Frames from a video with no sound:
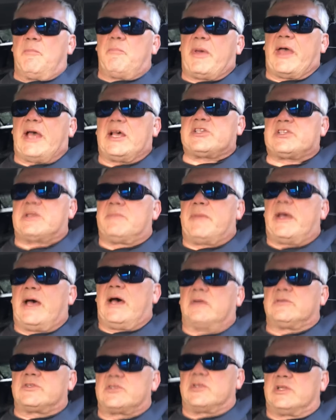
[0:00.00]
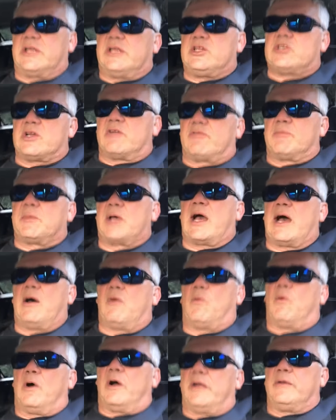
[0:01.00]
passed them out so that each of them
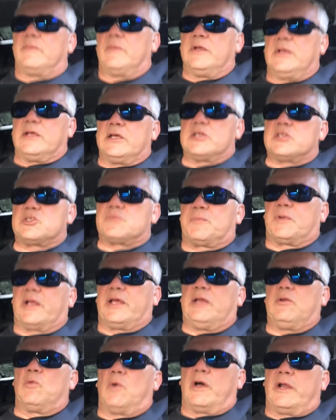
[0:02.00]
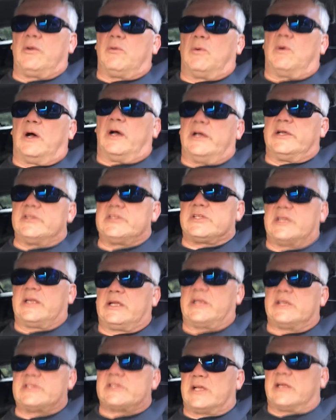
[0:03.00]
got one, explained what it was. And
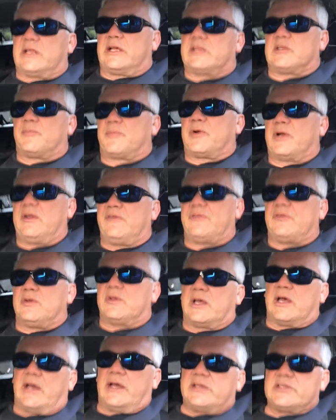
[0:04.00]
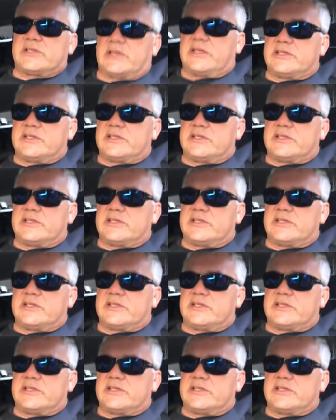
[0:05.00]
then I said, I'd like to pray for you guys.